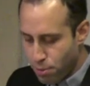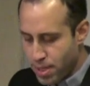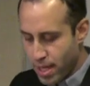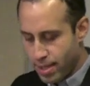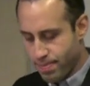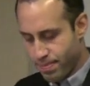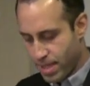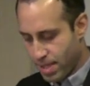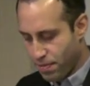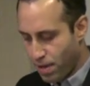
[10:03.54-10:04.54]
Lubia,
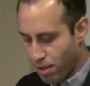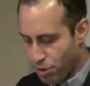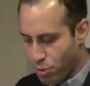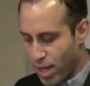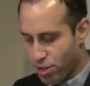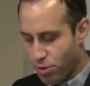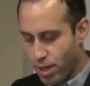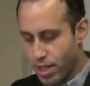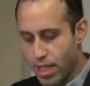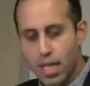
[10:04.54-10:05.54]
his father's
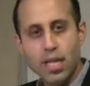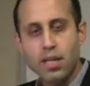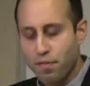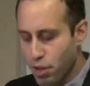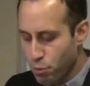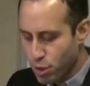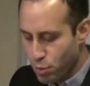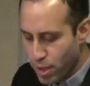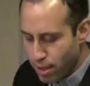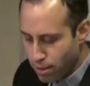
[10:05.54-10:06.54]
restaurant, Yafil was
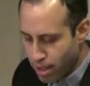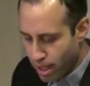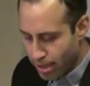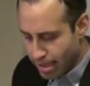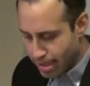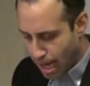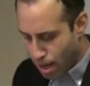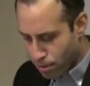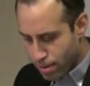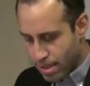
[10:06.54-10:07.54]
reared on the
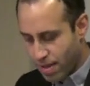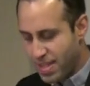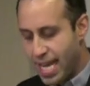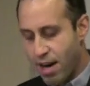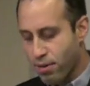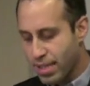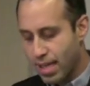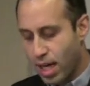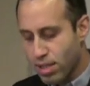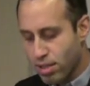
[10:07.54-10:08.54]
sounds of the
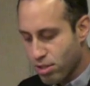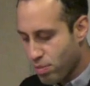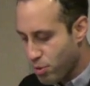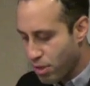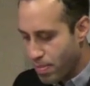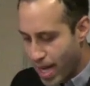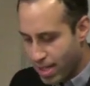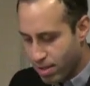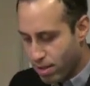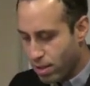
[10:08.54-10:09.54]
era's undisputed
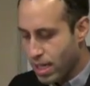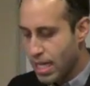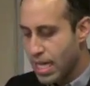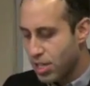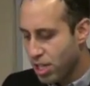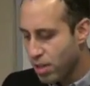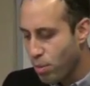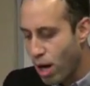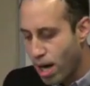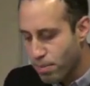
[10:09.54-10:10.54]
master, Sheikh
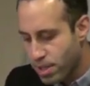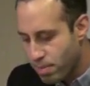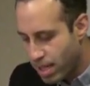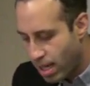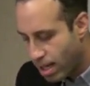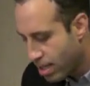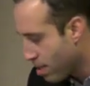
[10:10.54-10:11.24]
Mohammed bin Ali